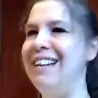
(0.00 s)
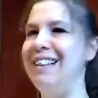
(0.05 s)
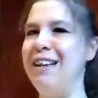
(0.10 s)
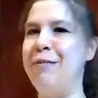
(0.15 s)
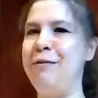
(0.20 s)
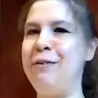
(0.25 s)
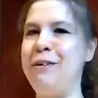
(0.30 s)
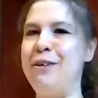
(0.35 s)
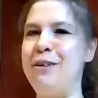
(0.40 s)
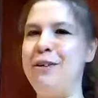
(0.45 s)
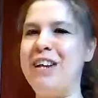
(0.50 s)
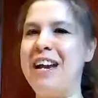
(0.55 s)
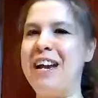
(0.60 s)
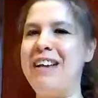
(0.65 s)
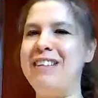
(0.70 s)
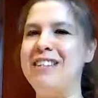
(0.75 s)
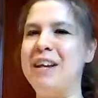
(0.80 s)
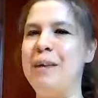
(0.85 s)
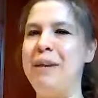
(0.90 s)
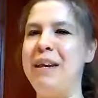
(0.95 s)
lift your
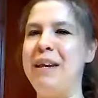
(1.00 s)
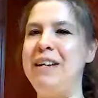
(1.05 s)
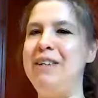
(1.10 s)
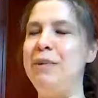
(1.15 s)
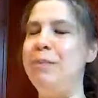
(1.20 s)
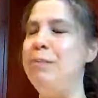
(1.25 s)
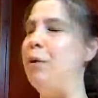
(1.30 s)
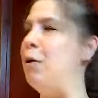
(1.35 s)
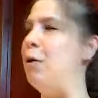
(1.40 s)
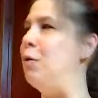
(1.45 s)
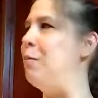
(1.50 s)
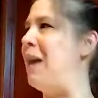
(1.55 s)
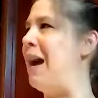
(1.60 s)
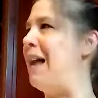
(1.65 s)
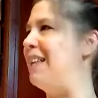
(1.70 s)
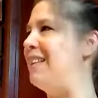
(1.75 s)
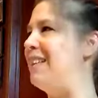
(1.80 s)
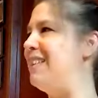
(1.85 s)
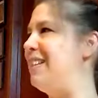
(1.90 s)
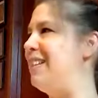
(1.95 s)
chest, come into boat,
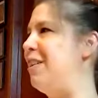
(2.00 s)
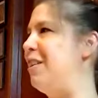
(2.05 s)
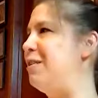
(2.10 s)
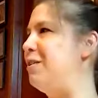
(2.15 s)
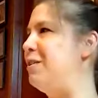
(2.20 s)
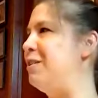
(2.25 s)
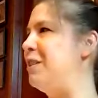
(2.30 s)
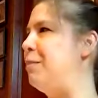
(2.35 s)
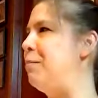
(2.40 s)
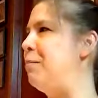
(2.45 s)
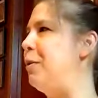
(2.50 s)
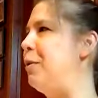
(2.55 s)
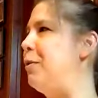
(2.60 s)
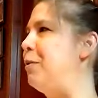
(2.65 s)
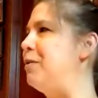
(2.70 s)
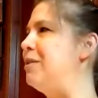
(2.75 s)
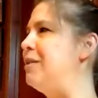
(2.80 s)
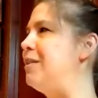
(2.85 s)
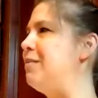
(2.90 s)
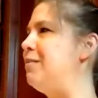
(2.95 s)
balancing on your sit
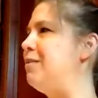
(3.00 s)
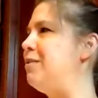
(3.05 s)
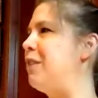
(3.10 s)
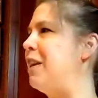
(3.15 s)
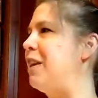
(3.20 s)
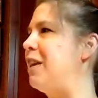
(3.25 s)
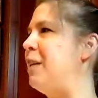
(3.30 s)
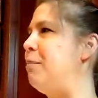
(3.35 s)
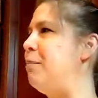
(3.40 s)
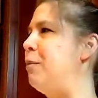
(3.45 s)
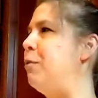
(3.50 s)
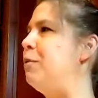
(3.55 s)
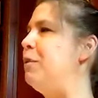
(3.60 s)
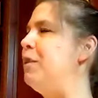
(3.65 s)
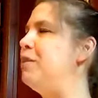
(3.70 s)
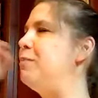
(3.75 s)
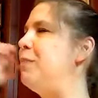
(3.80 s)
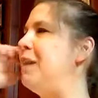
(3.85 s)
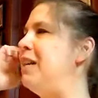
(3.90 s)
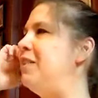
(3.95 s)
bones. Try to keep both
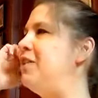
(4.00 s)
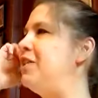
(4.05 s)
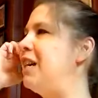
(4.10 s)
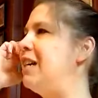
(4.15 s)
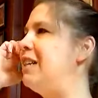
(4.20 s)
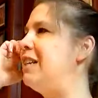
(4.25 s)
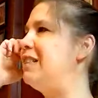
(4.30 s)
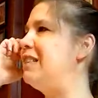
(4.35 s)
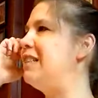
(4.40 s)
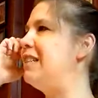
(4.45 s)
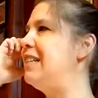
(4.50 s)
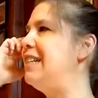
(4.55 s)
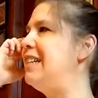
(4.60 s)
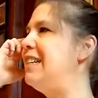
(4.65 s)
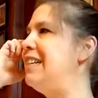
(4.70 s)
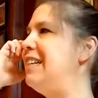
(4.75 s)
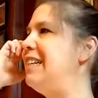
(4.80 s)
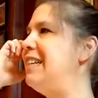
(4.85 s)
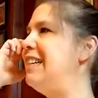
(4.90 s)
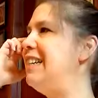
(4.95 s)
knees bent, chest.
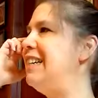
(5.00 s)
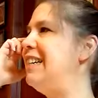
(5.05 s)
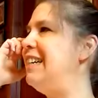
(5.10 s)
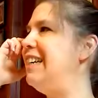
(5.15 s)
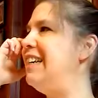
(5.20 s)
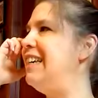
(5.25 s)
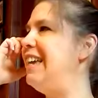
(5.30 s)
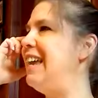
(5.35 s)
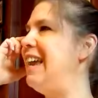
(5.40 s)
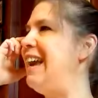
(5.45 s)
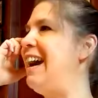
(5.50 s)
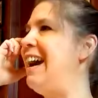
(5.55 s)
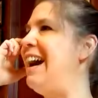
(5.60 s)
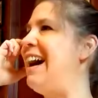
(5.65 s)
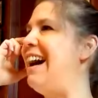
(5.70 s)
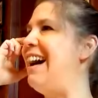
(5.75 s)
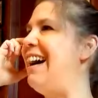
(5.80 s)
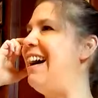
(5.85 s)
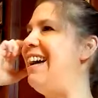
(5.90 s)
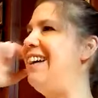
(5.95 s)

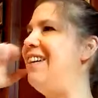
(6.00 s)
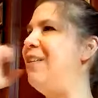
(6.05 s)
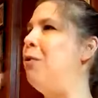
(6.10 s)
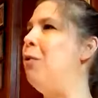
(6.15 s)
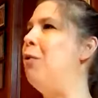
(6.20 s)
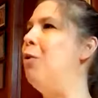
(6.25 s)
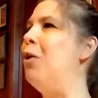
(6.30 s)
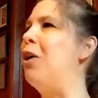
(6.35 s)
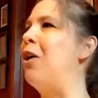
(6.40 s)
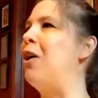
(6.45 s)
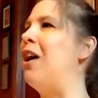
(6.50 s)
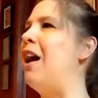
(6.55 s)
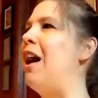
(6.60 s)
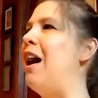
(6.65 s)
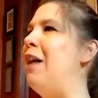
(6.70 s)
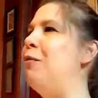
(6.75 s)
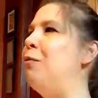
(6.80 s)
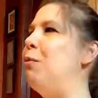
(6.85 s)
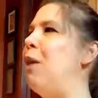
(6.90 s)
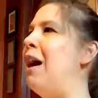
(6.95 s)
Yeah. Or
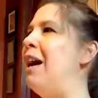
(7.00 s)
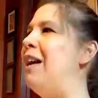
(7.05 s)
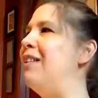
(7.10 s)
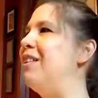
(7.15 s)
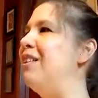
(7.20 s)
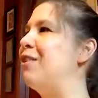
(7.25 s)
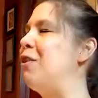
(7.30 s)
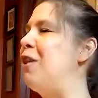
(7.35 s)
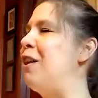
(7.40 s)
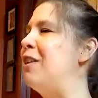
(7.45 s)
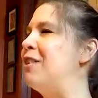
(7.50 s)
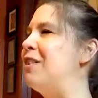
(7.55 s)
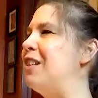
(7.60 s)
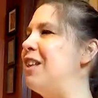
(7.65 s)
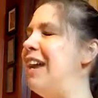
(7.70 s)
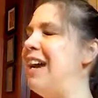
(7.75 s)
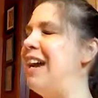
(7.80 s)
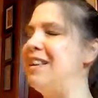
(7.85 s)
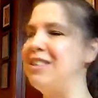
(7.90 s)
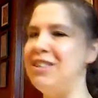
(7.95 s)
unwind the cross of the
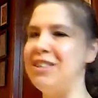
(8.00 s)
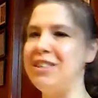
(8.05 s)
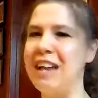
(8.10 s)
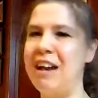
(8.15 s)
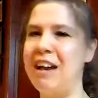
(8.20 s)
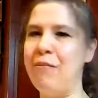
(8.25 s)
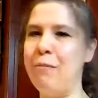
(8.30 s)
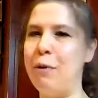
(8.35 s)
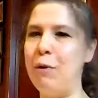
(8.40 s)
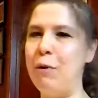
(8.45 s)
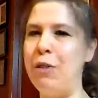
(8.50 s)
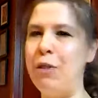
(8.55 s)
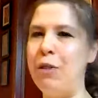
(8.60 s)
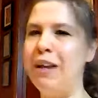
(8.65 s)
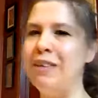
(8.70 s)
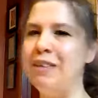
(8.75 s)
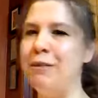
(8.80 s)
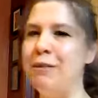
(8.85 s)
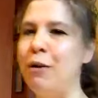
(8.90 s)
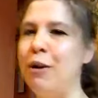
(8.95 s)
legs and just have both
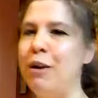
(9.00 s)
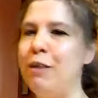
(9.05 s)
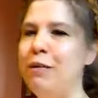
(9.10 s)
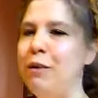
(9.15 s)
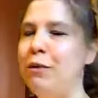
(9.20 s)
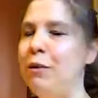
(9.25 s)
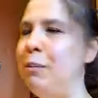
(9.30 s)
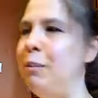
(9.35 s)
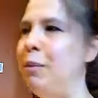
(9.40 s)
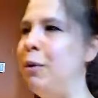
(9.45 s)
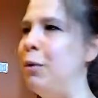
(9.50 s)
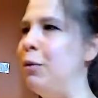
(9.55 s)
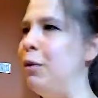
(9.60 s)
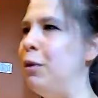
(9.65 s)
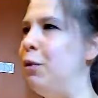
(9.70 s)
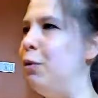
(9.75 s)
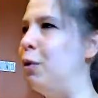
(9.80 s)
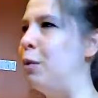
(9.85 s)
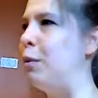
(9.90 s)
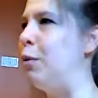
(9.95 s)
legs in front of you and boat
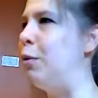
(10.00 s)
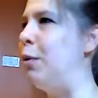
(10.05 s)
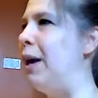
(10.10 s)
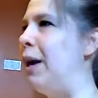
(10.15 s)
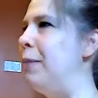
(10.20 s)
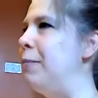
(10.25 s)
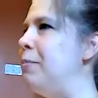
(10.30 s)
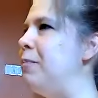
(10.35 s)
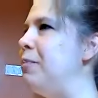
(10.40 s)
the normal way.